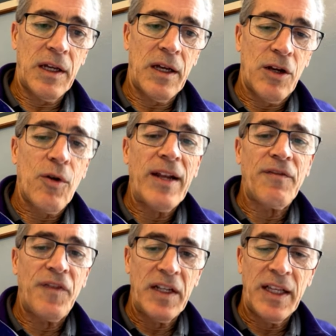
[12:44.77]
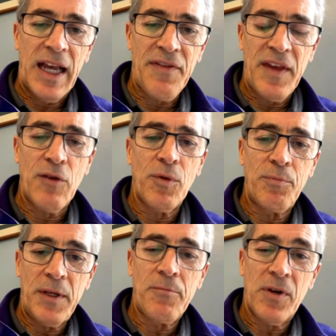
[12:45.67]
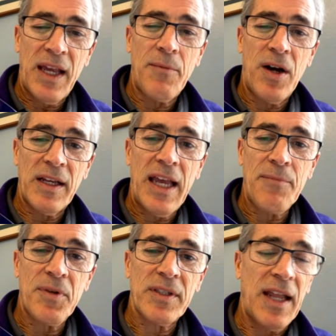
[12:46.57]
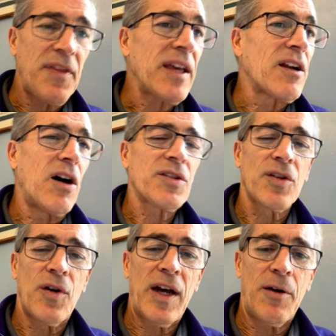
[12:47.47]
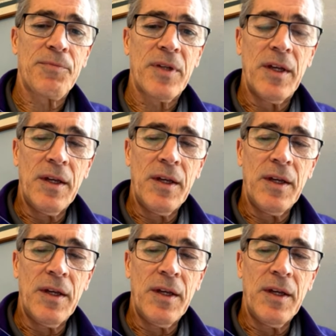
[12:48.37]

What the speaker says: a great feeling, I think, when people came on campus. And I think it also helped,